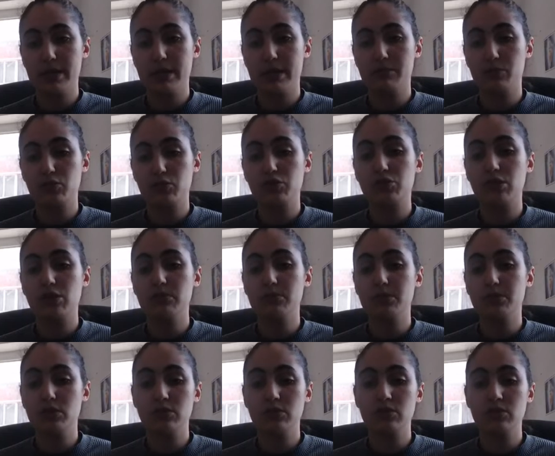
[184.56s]
in People's
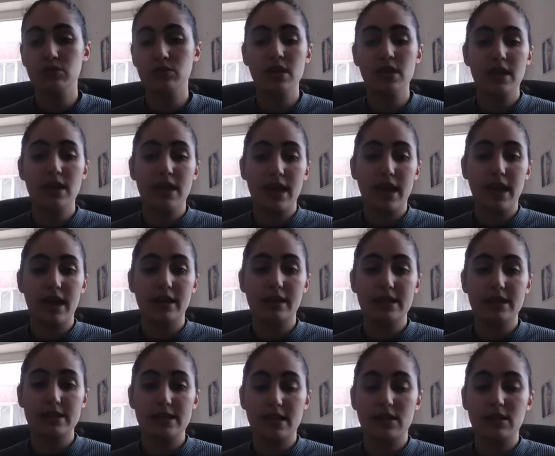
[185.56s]
Tribunals
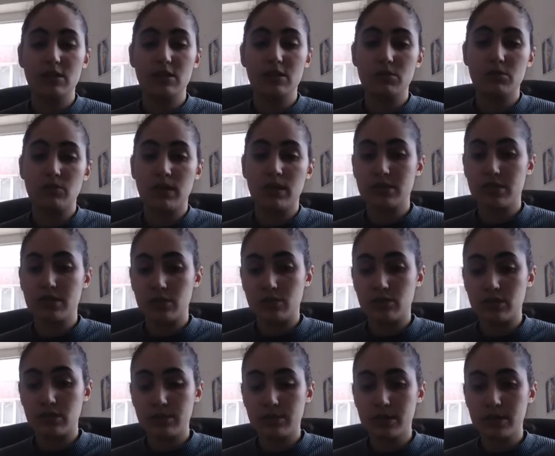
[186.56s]
and is a Human Rights
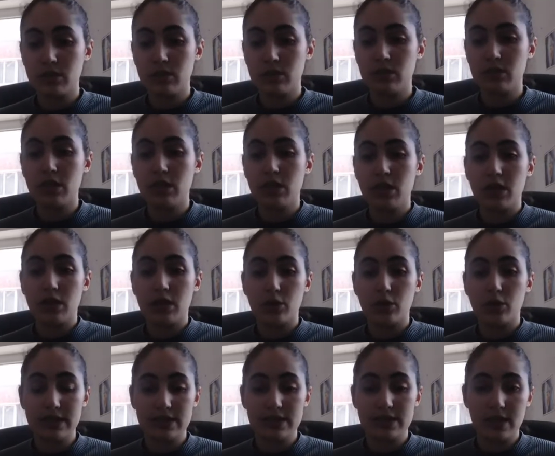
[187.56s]
and Criminal
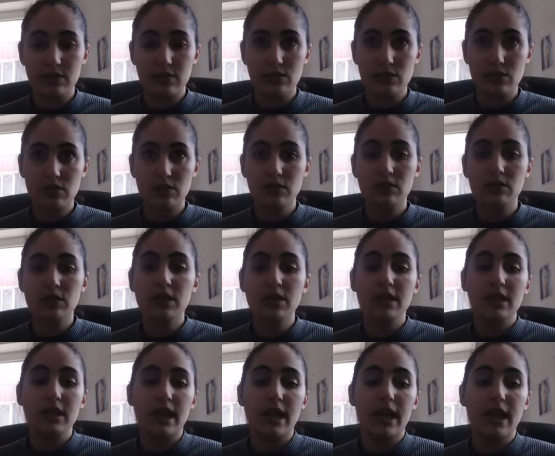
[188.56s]
Queen's Counsel,
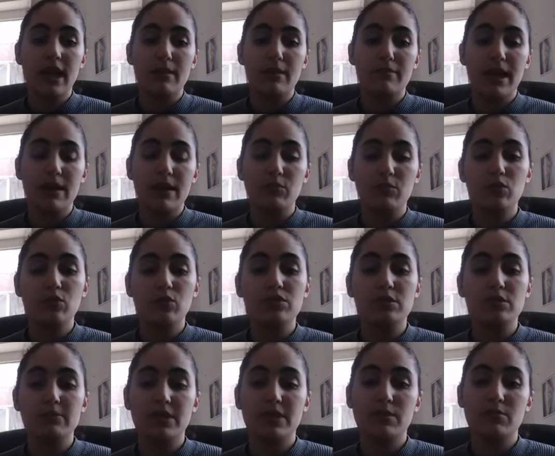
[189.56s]
and will
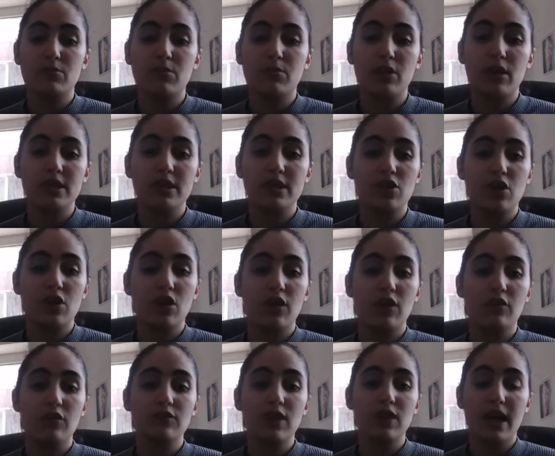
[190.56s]
also be comprised
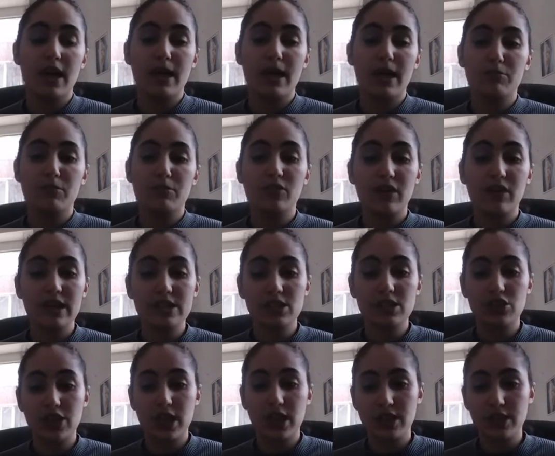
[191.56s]
of
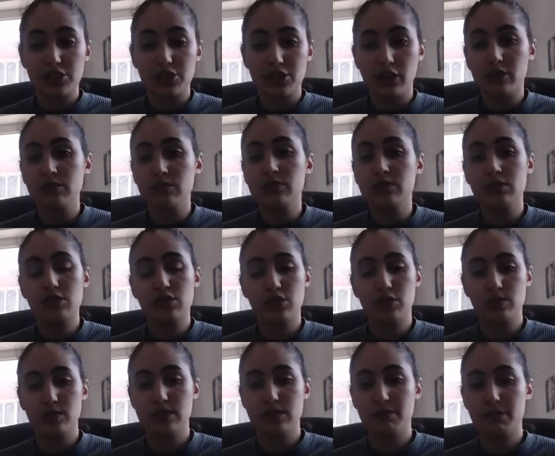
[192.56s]
Professor Jackie Jones,
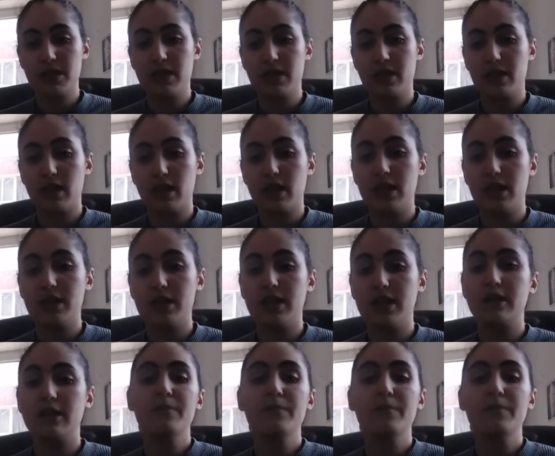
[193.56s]
who was speaking
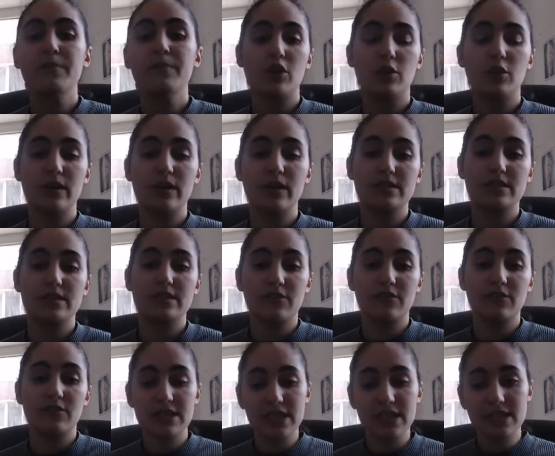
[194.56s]
earlier, who is a
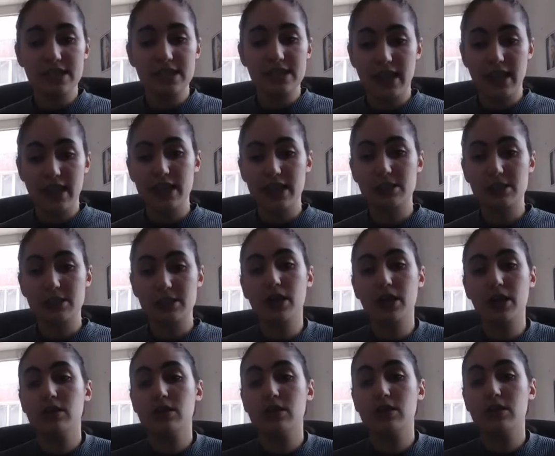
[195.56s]
fantastic
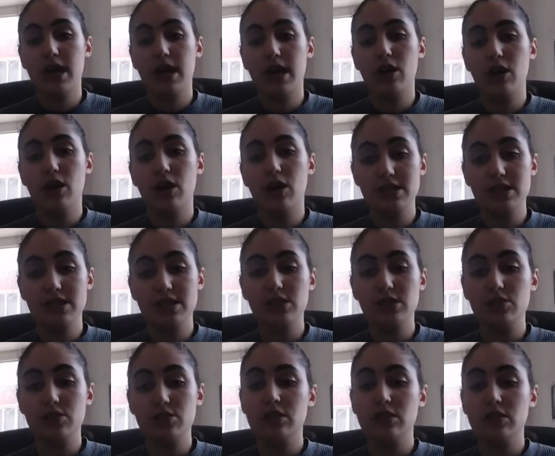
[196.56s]
expert on
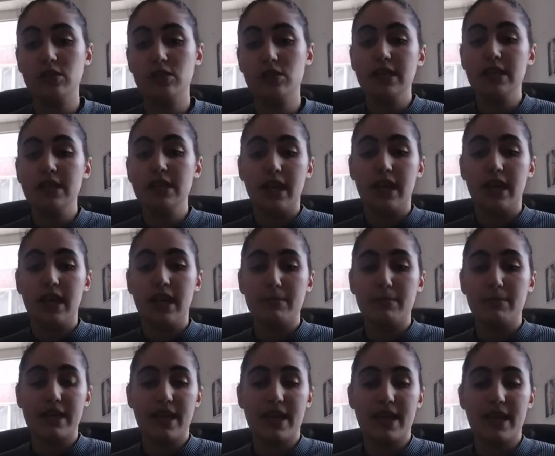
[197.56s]
CEDAW
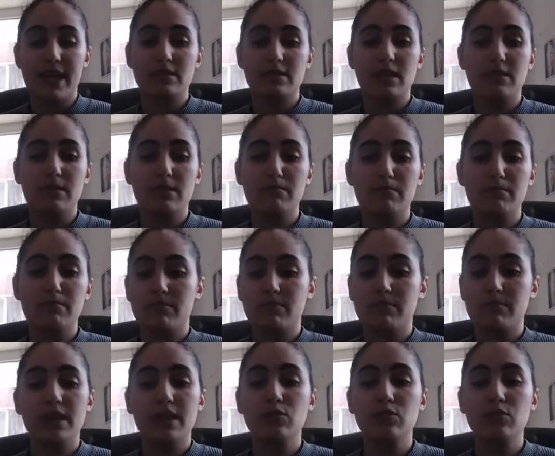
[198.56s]
and has an
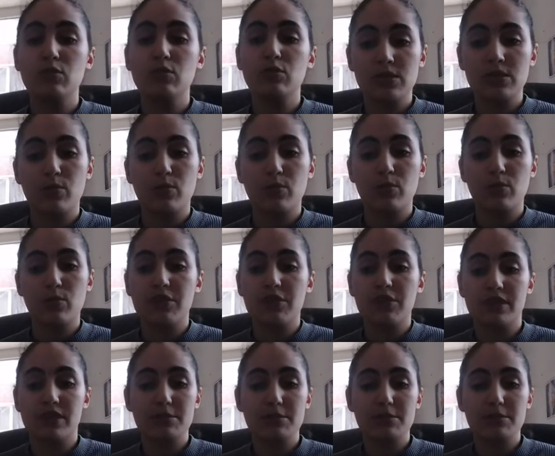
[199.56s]
enormous wealth
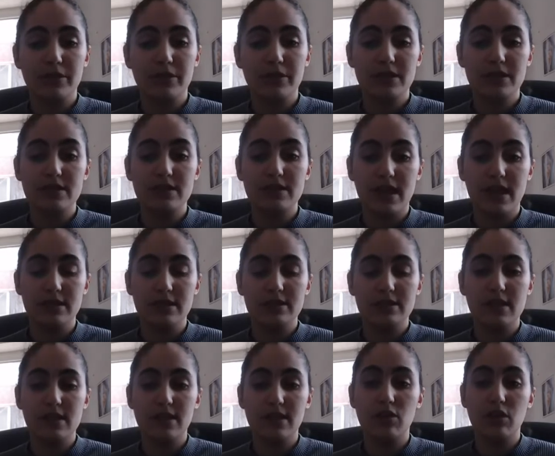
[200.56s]
of experience
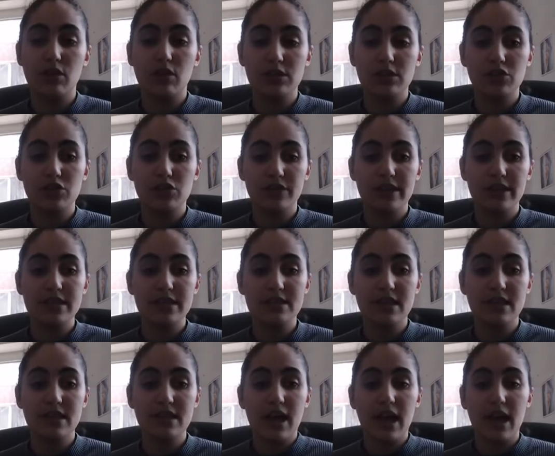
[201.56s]
and knowledge on
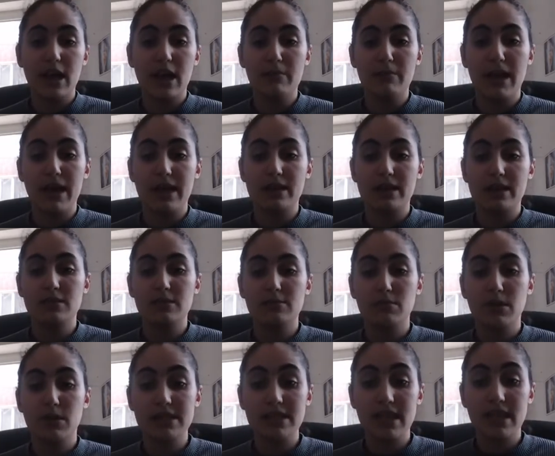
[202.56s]
this,
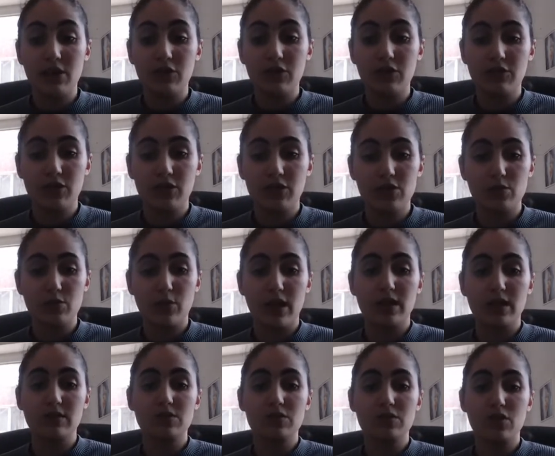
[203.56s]
and myself as
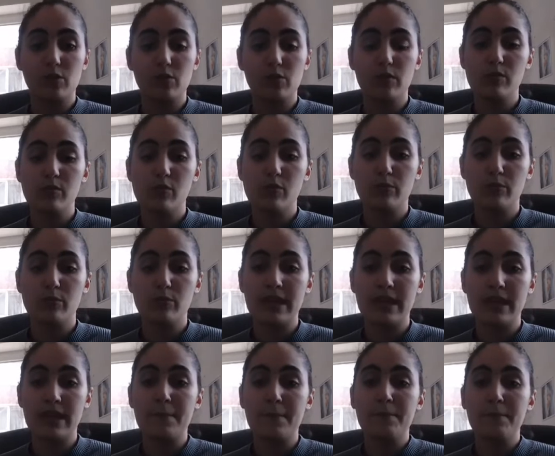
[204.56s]
well. So we will
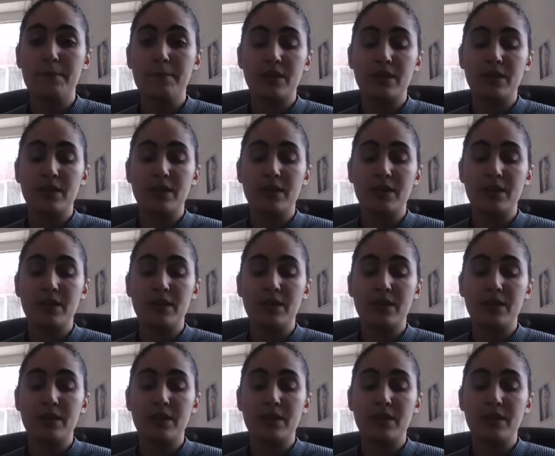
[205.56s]
be